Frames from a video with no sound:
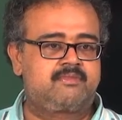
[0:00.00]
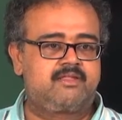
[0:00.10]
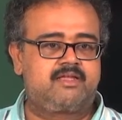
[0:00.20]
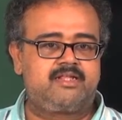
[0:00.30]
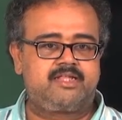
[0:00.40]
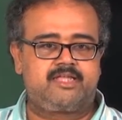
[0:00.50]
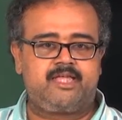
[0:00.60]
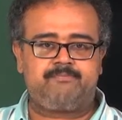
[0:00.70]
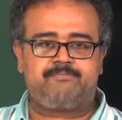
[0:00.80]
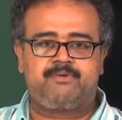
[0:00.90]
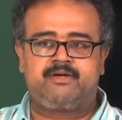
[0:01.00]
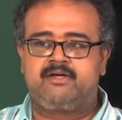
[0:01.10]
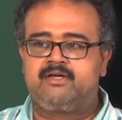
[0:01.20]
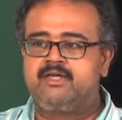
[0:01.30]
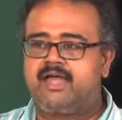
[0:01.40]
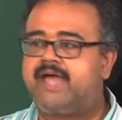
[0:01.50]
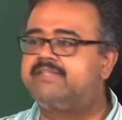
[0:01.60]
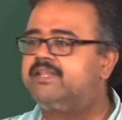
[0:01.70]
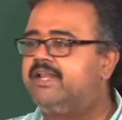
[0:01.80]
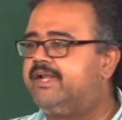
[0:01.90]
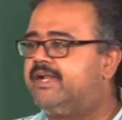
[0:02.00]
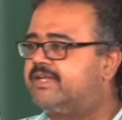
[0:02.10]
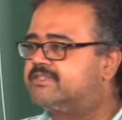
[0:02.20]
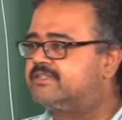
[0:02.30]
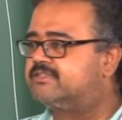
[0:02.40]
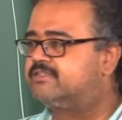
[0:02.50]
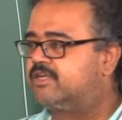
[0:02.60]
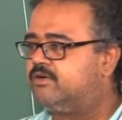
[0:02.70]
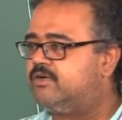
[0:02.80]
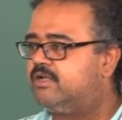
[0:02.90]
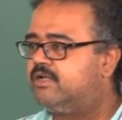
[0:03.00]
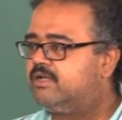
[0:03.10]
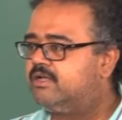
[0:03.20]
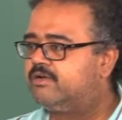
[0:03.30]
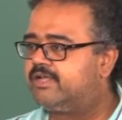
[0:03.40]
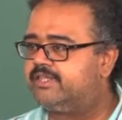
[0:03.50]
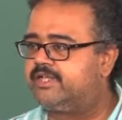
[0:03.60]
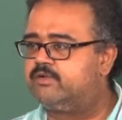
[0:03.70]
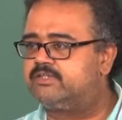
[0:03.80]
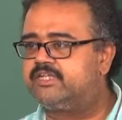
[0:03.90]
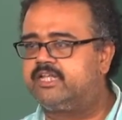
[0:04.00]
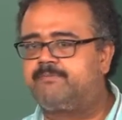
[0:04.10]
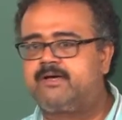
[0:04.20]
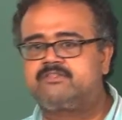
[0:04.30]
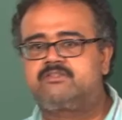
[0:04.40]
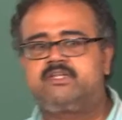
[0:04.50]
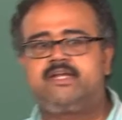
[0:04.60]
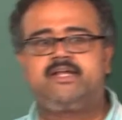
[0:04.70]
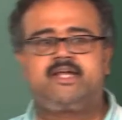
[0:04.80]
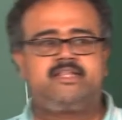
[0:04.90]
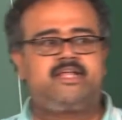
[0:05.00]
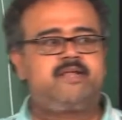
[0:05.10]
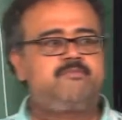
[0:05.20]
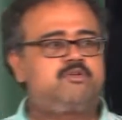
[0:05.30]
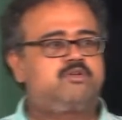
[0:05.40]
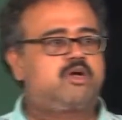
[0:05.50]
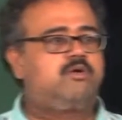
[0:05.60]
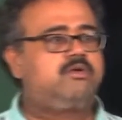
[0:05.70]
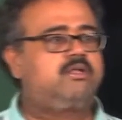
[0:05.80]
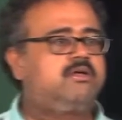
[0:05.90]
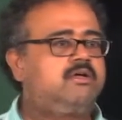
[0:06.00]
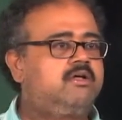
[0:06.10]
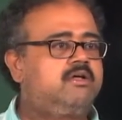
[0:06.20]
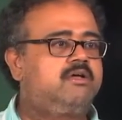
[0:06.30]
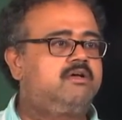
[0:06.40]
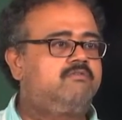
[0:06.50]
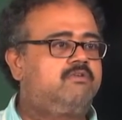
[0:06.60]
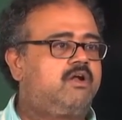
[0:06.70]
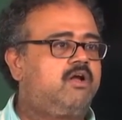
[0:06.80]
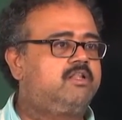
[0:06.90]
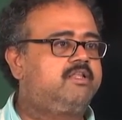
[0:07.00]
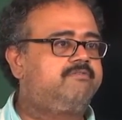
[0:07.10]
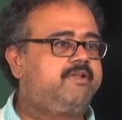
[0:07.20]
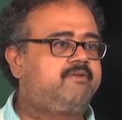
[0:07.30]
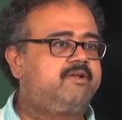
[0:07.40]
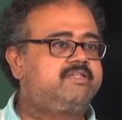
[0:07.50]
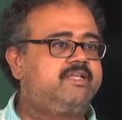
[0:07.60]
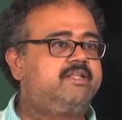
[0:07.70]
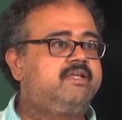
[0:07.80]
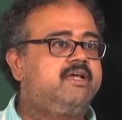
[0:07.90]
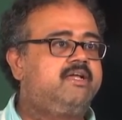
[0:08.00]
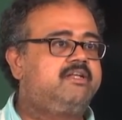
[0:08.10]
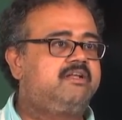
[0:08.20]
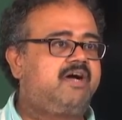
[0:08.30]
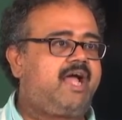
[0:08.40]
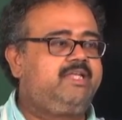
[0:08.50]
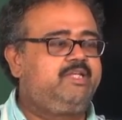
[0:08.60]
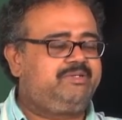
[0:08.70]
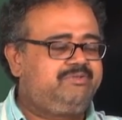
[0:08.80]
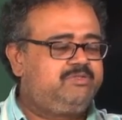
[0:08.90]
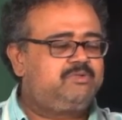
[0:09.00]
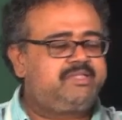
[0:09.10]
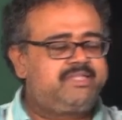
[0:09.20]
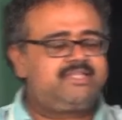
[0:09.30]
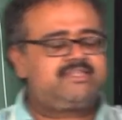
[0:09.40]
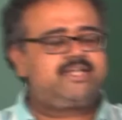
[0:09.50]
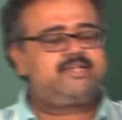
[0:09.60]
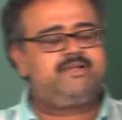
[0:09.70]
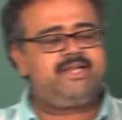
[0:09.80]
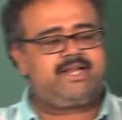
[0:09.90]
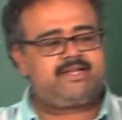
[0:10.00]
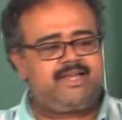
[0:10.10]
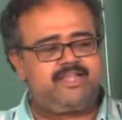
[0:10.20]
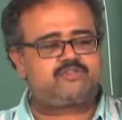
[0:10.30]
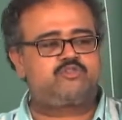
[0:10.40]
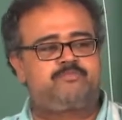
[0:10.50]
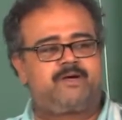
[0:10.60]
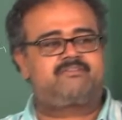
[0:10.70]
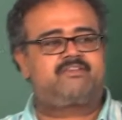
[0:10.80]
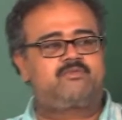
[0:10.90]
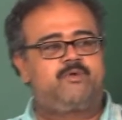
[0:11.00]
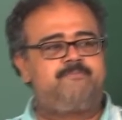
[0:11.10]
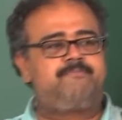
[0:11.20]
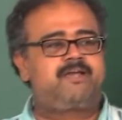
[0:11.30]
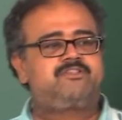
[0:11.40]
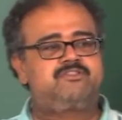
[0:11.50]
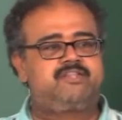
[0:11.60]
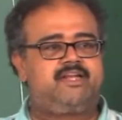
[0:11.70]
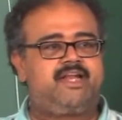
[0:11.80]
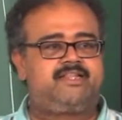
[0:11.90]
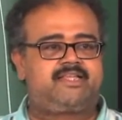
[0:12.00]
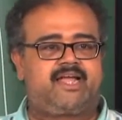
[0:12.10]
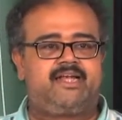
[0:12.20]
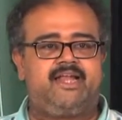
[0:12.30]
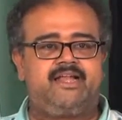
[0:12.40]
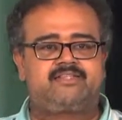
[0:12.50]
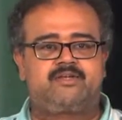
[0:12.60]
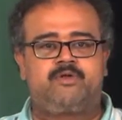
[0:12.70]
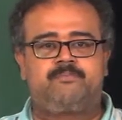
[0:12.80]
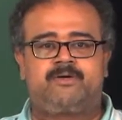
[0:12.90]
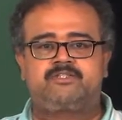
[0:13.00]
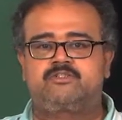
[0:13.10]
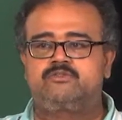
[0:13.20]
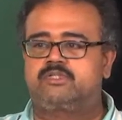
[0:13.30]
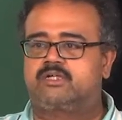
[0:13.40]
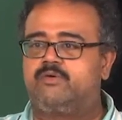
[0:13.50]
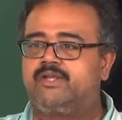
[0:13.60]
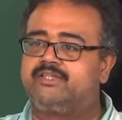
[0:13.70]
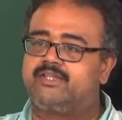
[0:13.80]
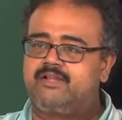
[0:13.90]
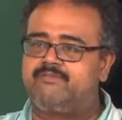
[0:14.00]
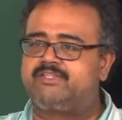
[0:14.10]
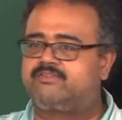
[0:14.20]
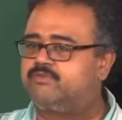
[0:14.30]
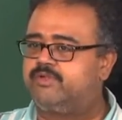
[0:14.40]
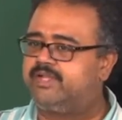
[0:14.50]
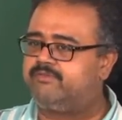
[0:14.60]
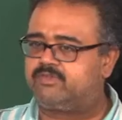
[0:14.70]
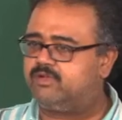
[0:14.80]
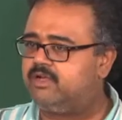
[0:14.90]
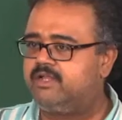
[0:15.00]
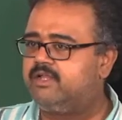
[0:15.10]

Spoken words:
Okay, they keep ancillary data structures around. Okay, they do a single pass through the data and they are able to count for all the frequency. You would think that you need at least 2 passes, 1 pass to generate the candidates and 1 pass to do the counting. There are ways of doing it without